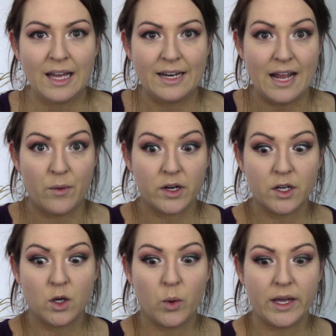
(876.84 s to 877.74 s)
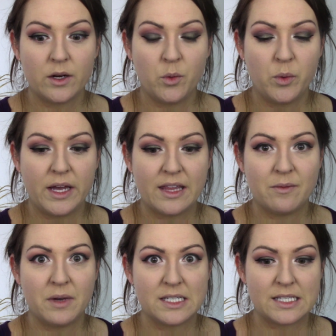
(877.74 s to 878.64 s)
Now we're gonna go in with
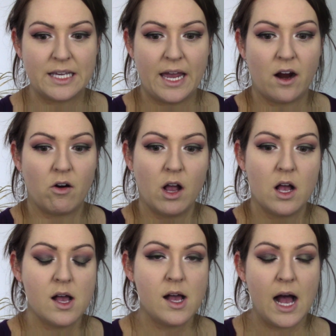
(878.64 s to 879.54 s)
mascara.